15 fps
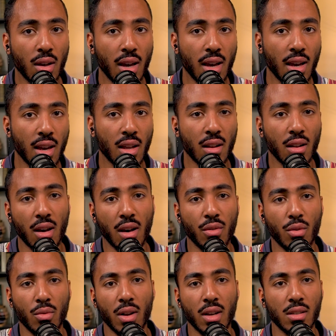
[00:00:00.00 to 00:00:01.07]
And of
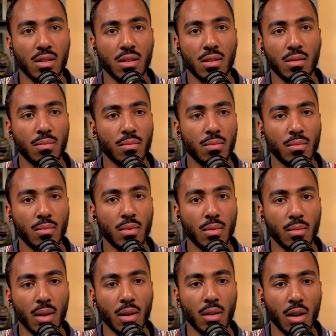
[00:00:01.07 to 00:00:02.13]
the rest,
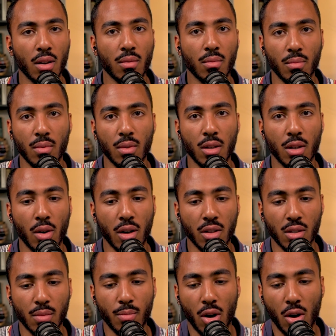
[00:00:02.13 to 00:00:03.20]
a
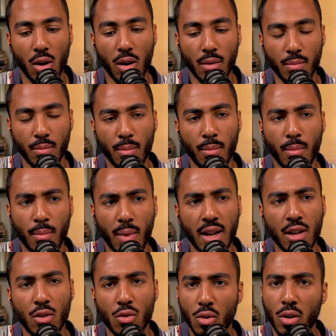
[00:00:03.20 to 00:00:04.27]
small
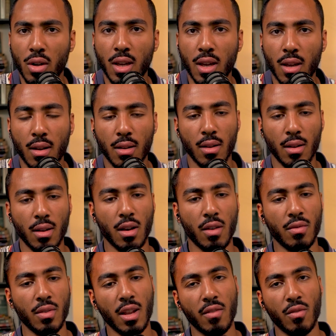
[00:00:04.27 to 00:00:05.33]
minority
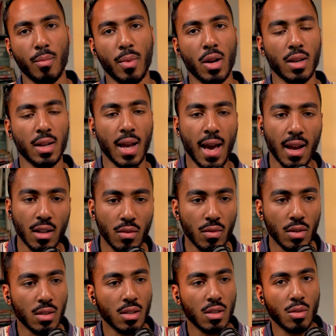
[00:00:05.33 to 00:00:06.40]
of Native American
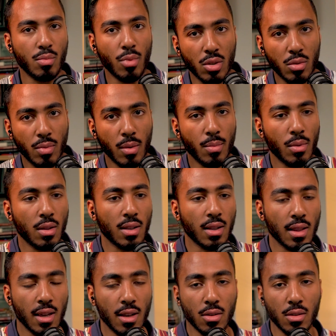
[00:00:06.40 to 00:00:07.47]
activists and spokespeople and
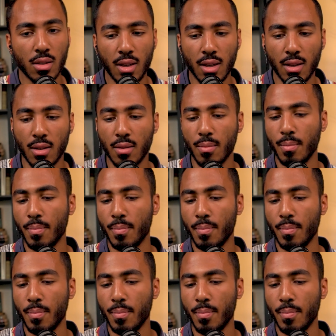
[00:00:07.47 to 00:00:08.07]
leaders did